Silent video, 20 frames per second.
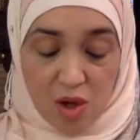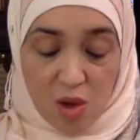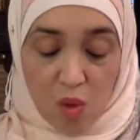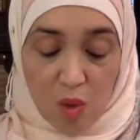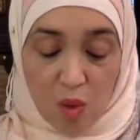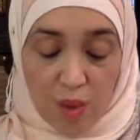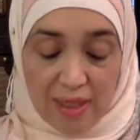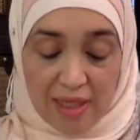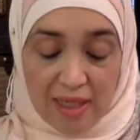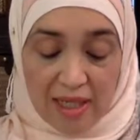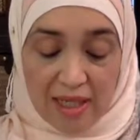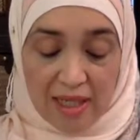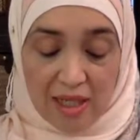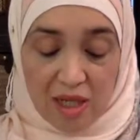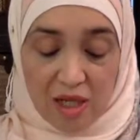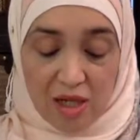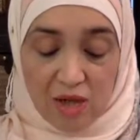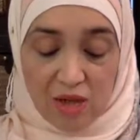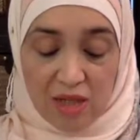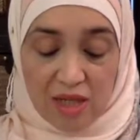One can
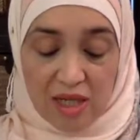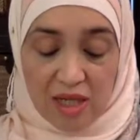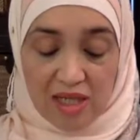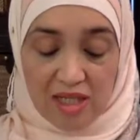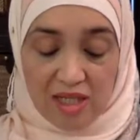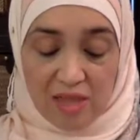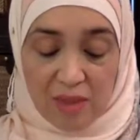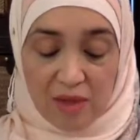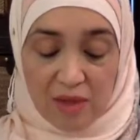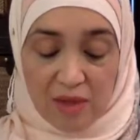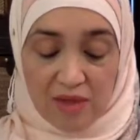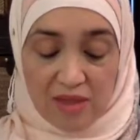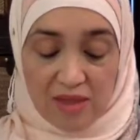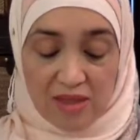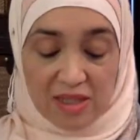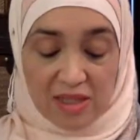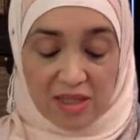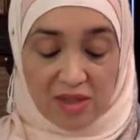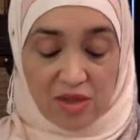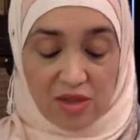only
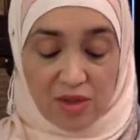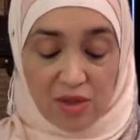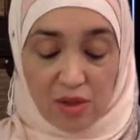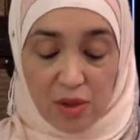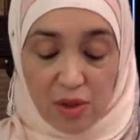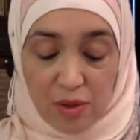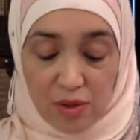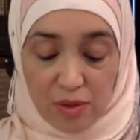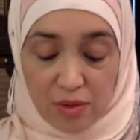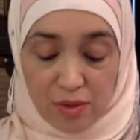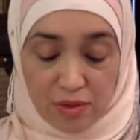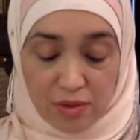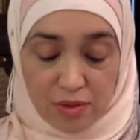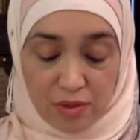experience it to know.